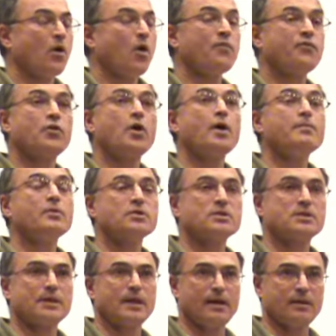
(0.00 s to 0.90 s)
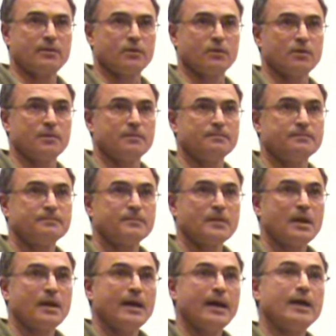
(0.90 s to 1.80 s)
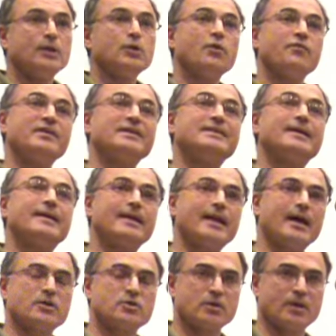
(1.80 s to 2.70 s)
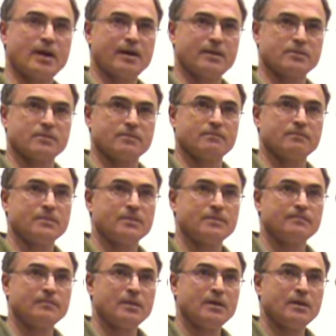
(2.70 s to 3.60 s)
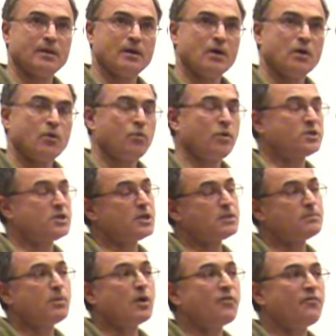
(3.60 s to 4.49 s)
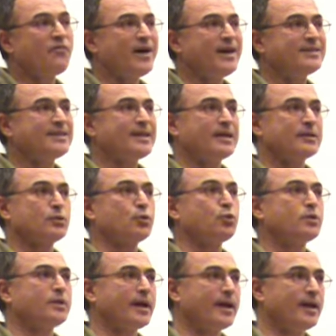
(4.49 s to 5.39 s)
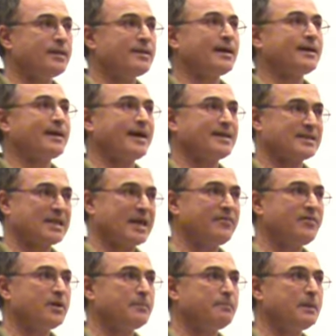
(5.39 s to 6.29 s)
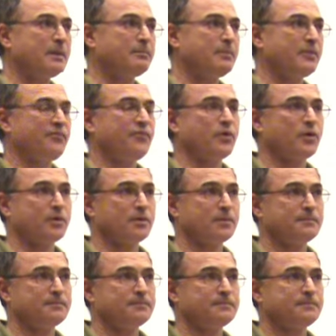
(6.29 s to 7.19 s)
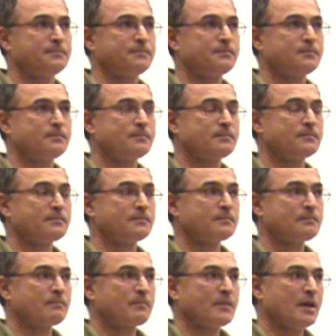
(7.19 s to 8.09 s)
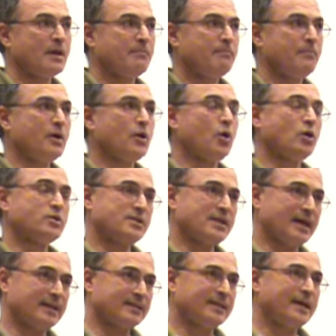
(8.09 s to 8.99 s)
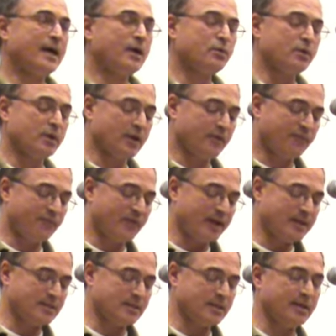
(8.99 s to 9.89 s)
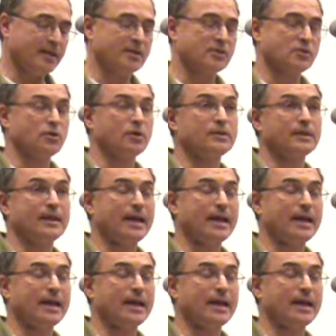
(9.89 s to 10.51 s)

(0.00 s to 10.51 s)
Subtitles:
of common struggle, and of internationalism, which is more vital today than has ever been before. Because the attack we are facing is not